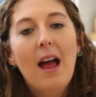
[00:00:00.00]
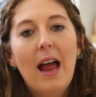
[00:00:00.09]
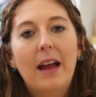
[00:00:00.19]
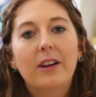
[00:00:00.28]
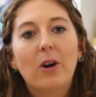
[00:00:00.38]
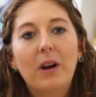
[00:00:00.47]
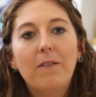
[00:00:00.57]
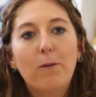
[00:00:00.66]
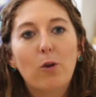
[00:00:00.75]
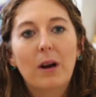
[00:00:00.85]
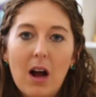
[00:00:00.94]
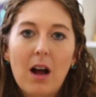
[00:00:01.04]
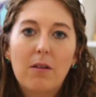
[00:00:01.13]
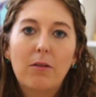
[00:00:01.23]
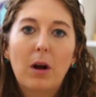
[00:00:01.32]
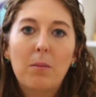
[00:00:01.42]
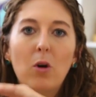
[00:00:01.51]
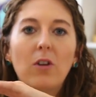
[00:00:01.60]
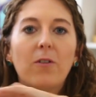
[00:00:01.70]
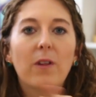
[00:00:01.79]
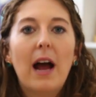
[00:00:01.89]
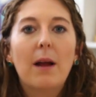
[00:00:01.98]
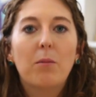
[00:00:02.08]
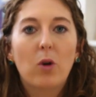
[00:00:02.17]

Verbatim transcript: and going for a more flat,